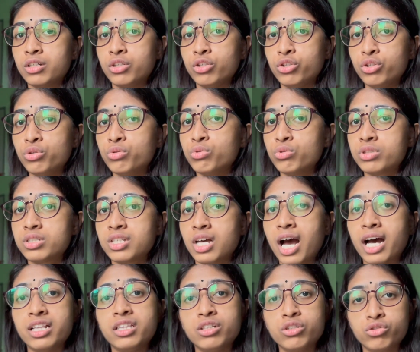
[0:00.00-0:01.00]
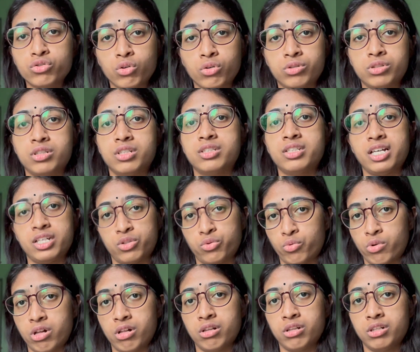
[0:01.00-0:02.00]
use other sources as
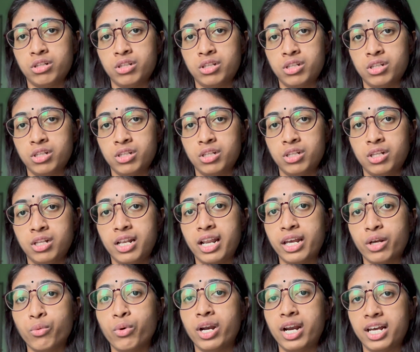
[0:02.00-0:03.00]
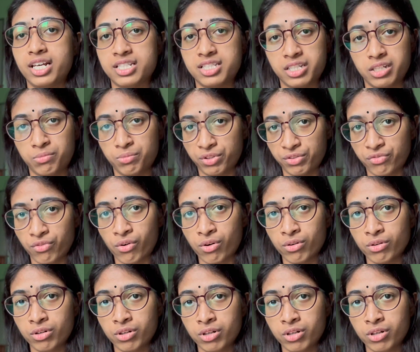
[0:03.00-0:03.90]
well. Like what I said before,